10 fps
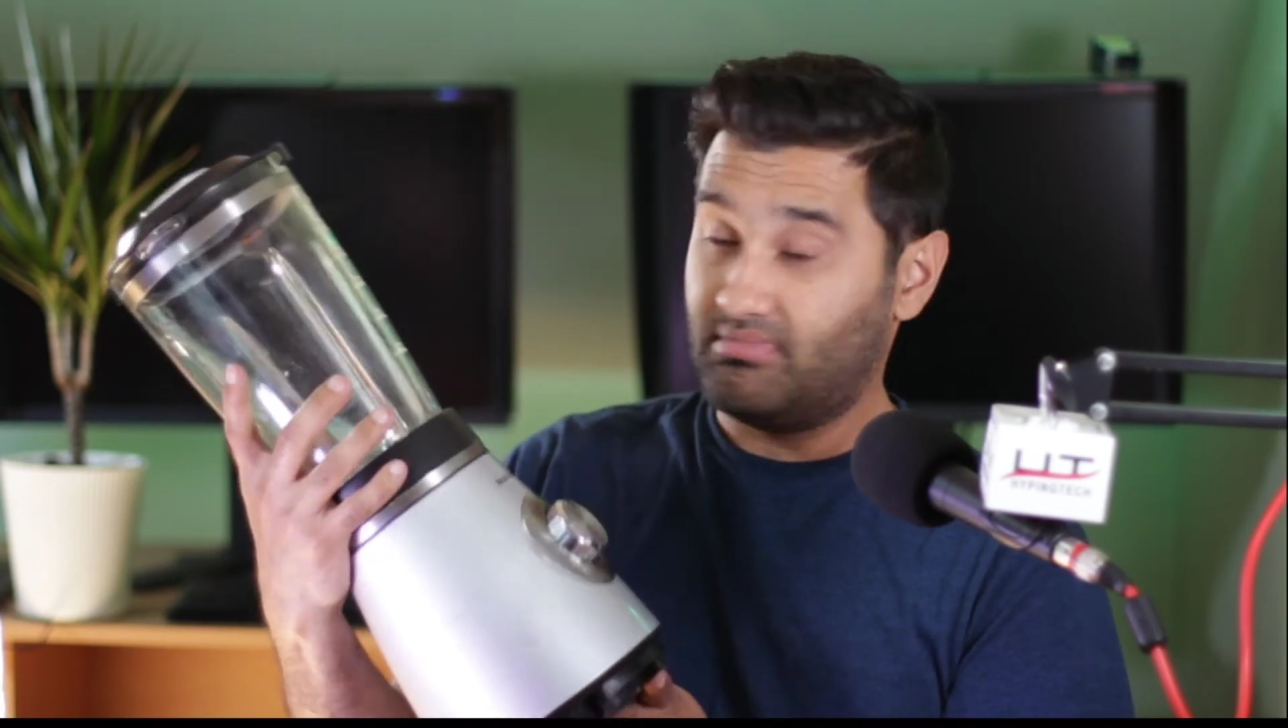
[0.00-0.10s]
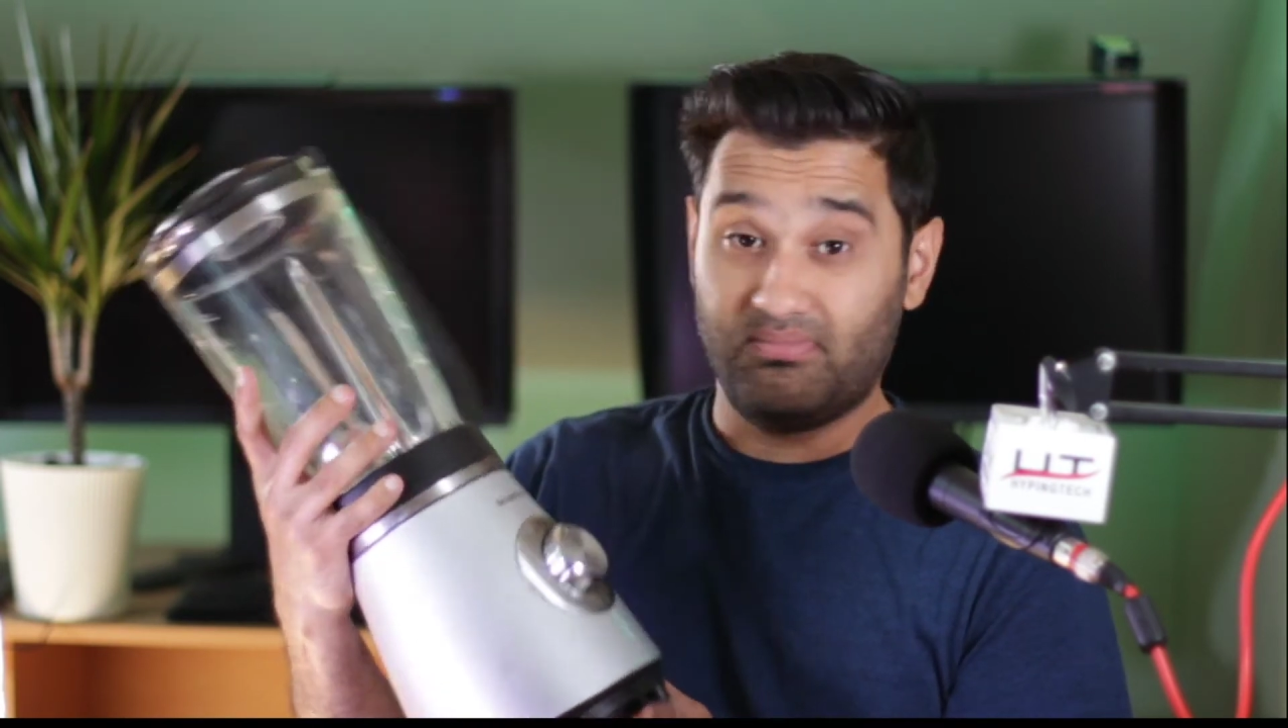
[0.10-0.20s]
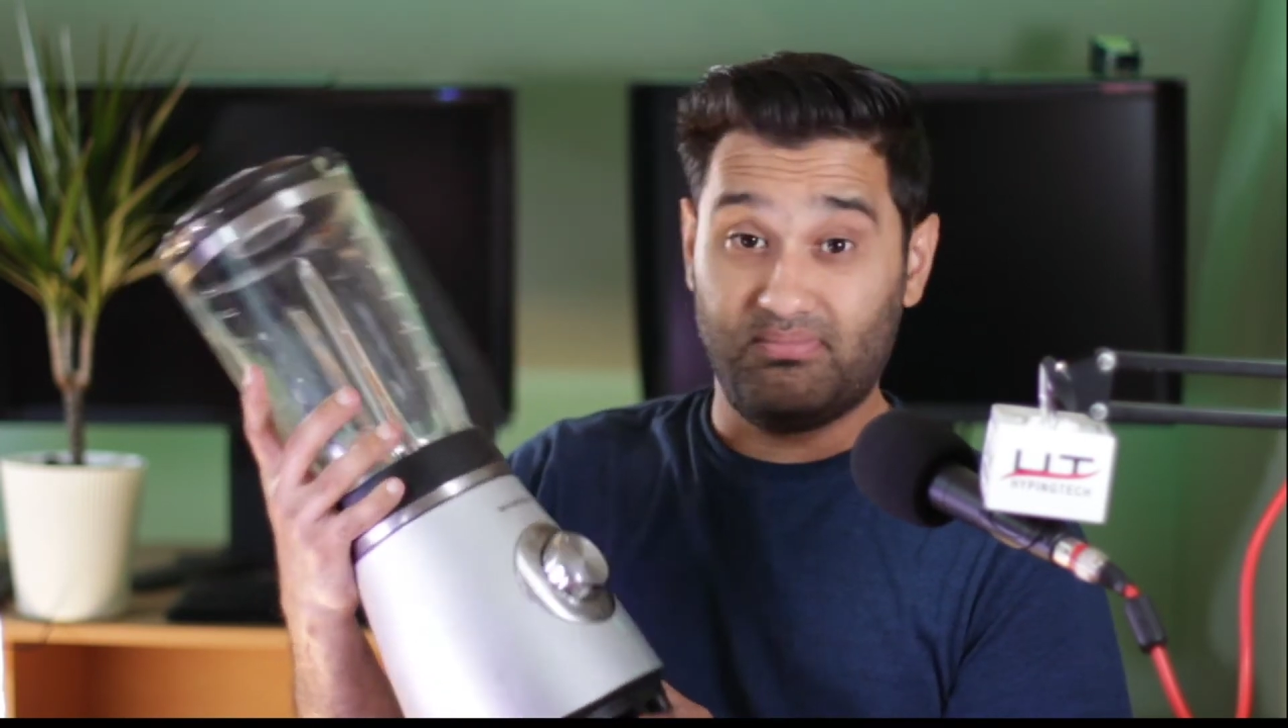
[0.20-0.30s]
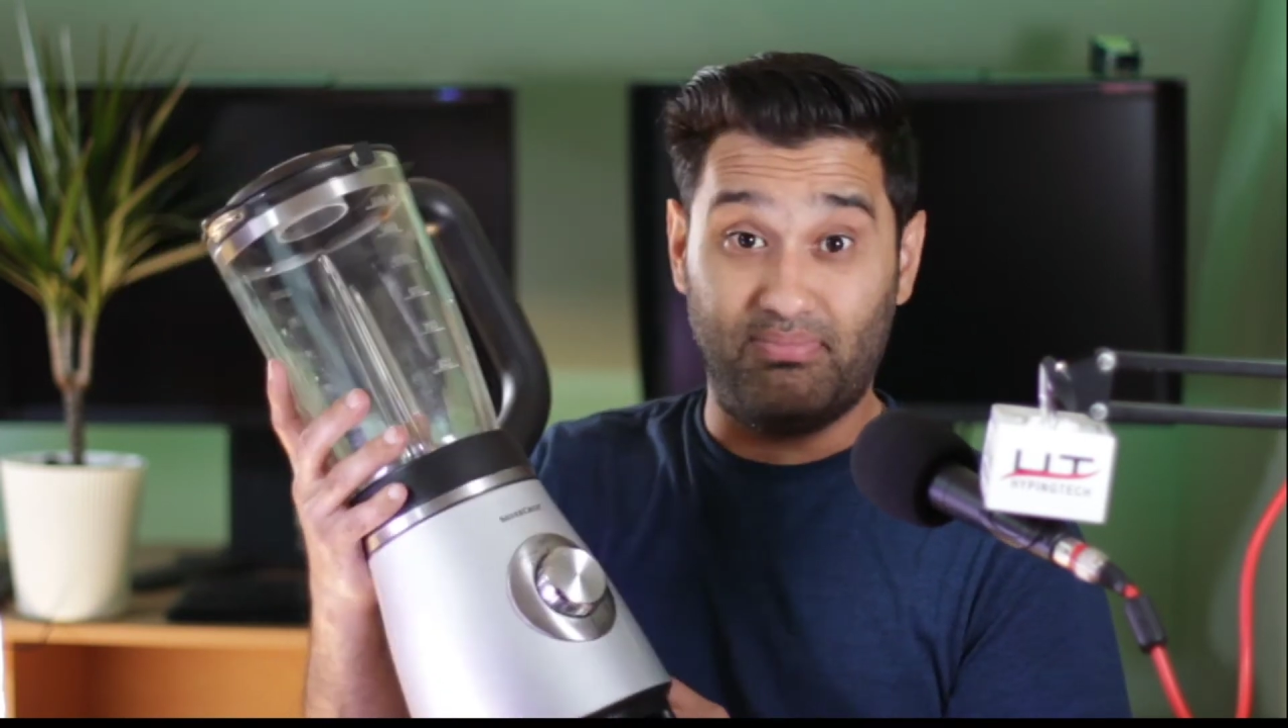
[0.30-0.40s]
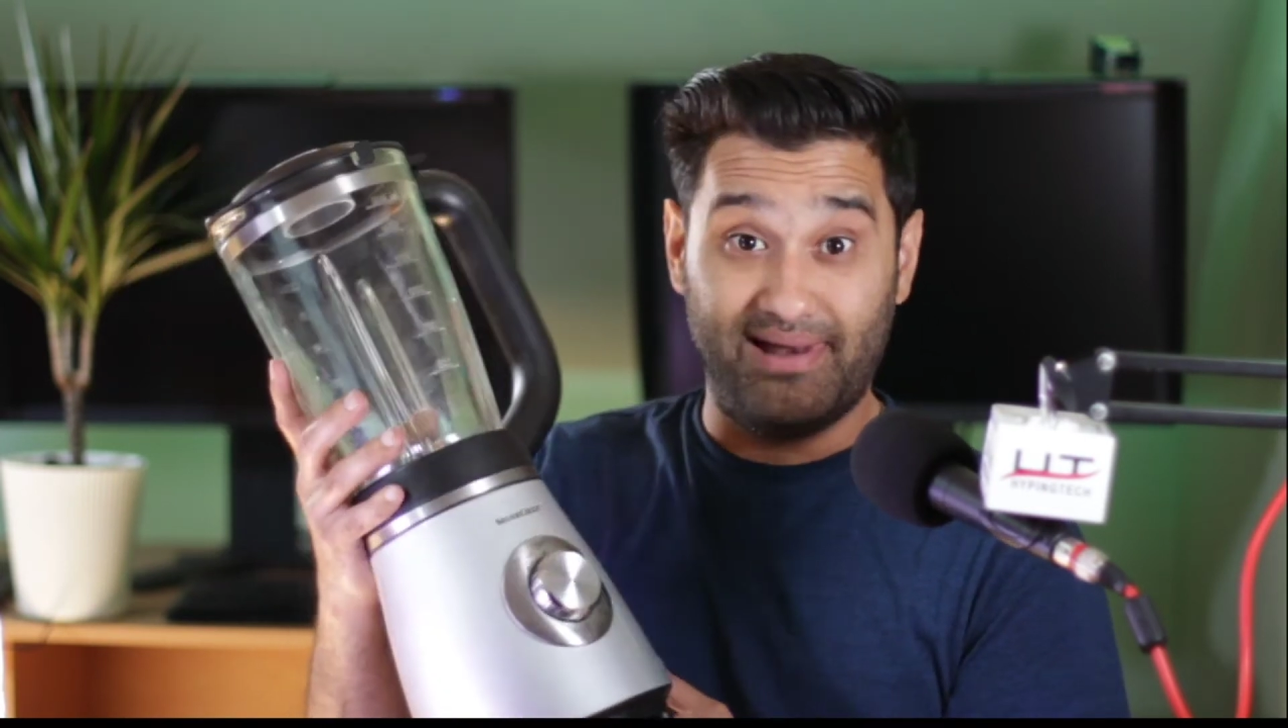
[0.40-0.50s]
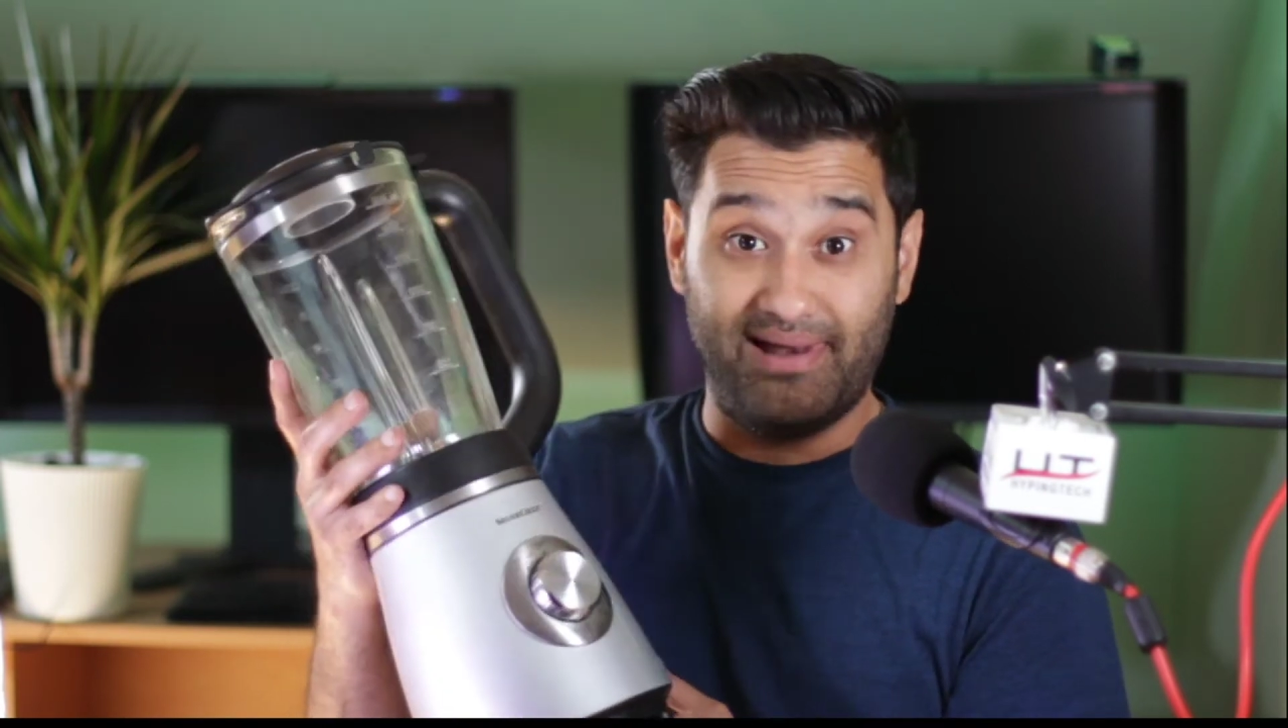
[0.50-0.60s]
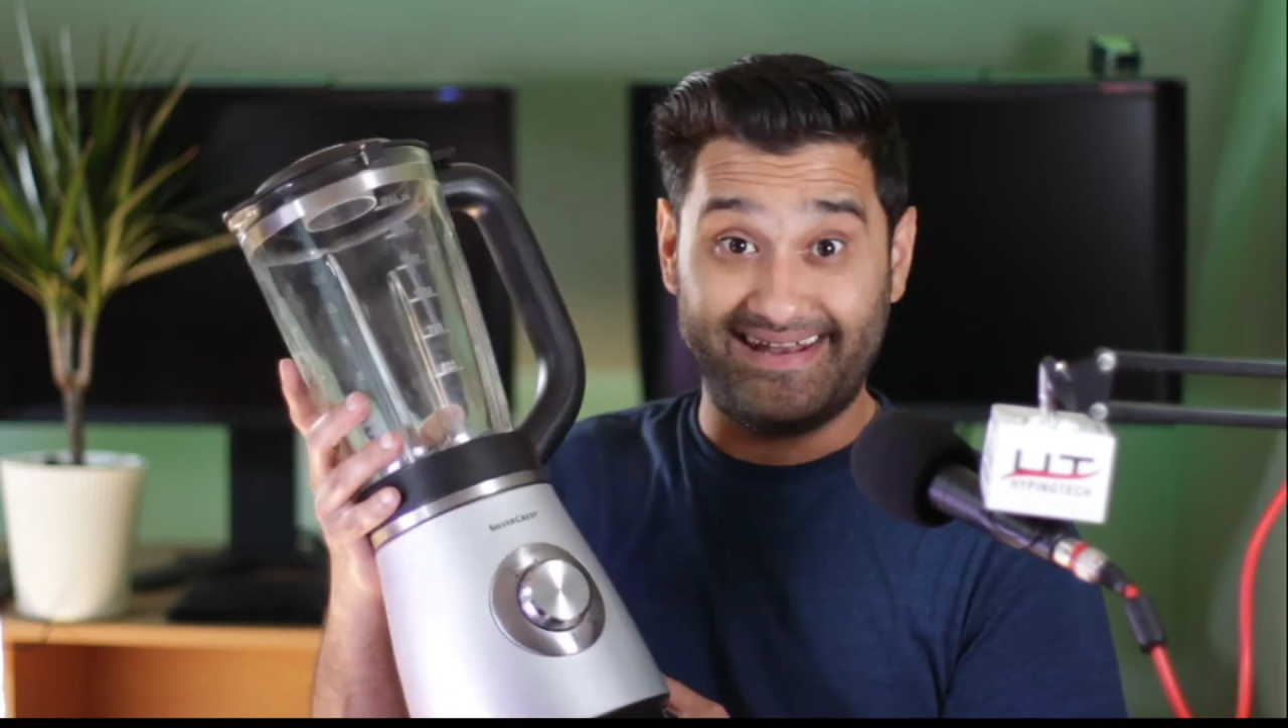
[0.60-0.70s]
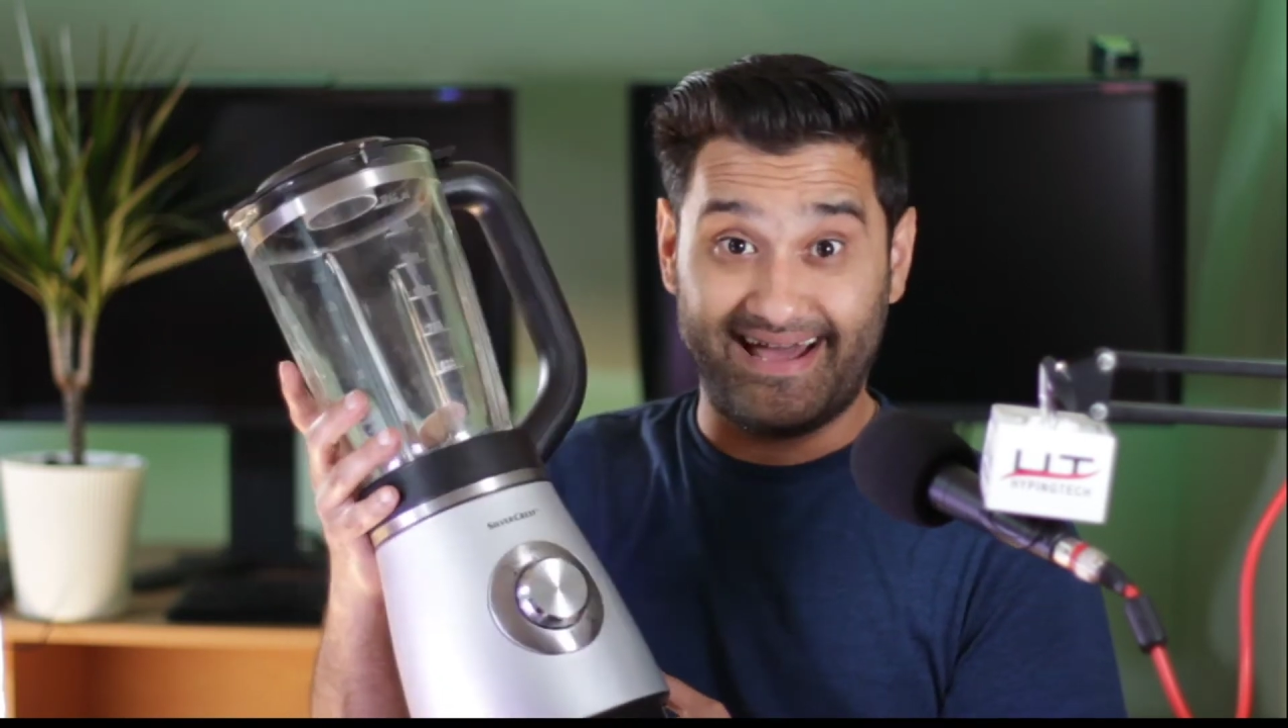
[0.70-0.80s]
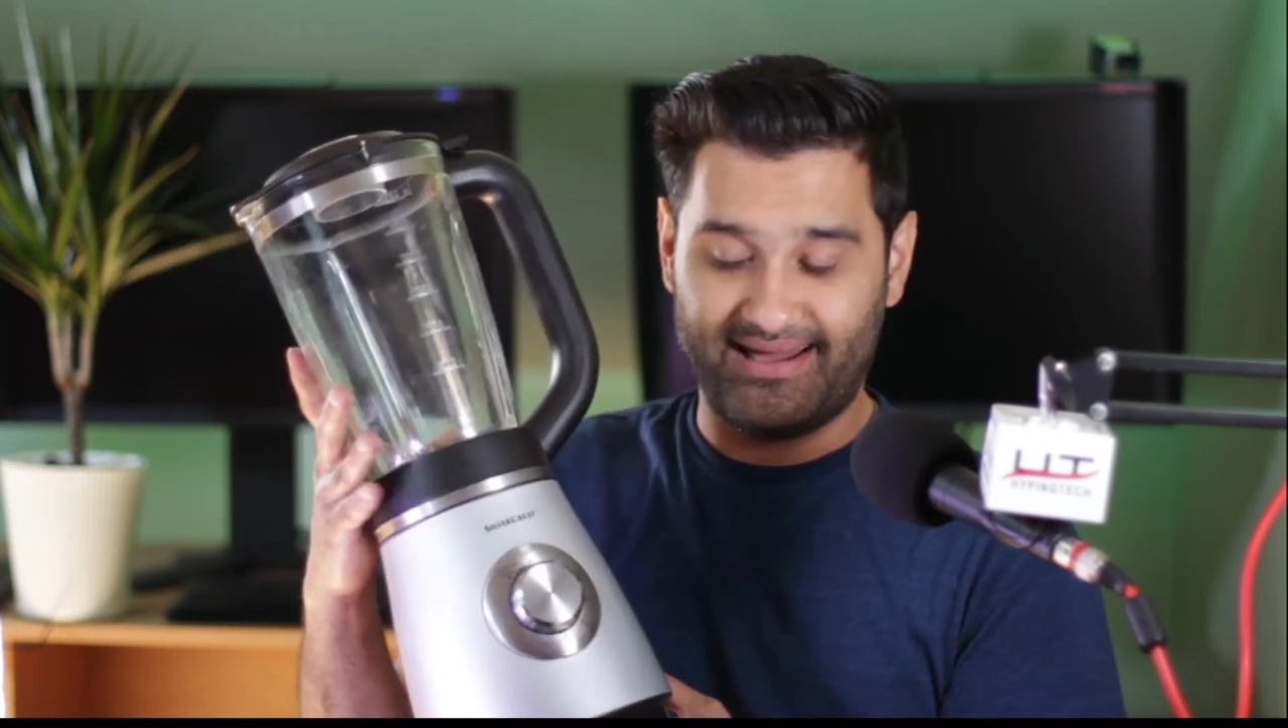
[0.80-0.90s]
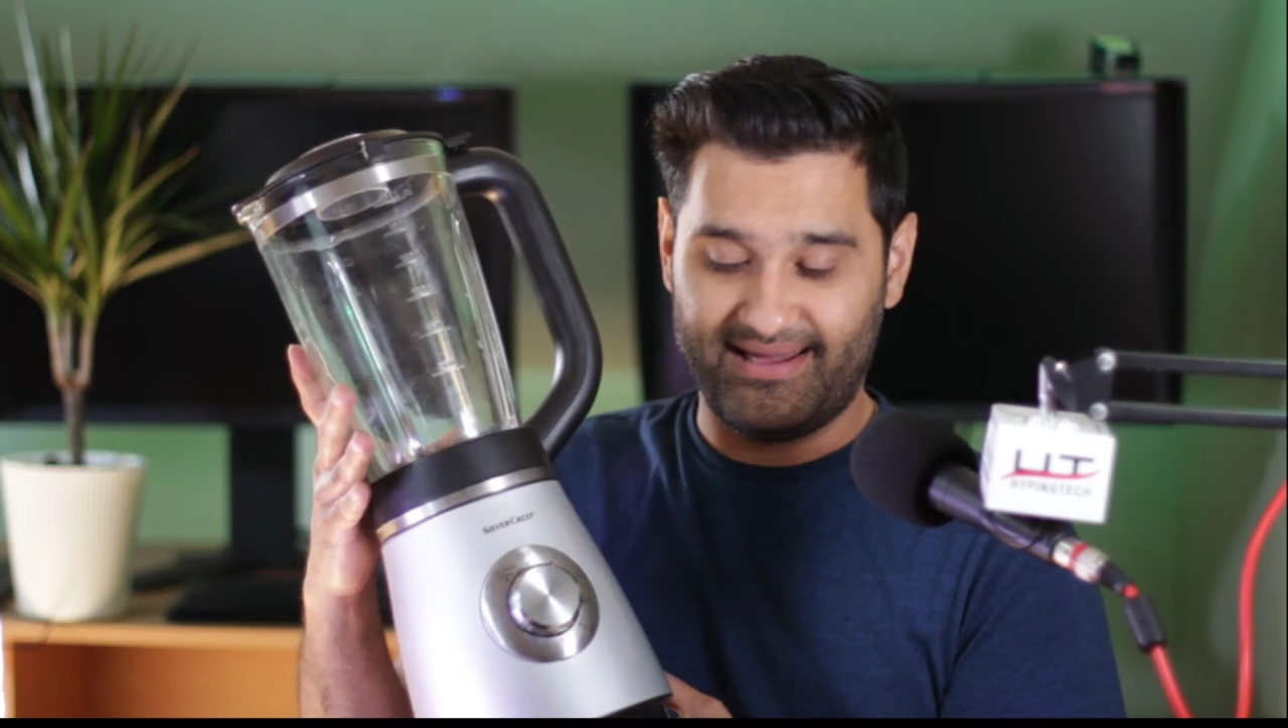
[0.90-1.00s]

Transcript: Blender.